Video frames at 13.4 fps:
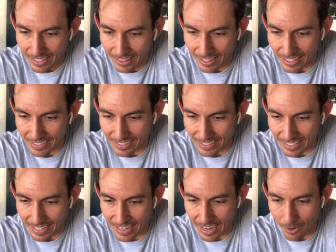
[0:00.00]

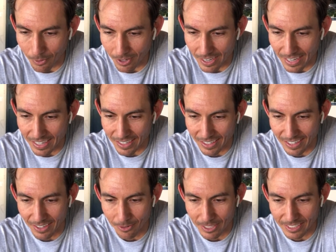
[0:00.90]
Leslie, and hey, we're
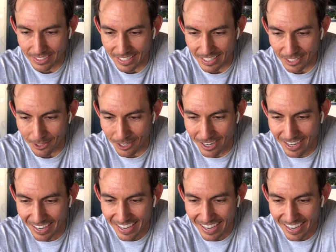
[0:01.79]
here. We see you.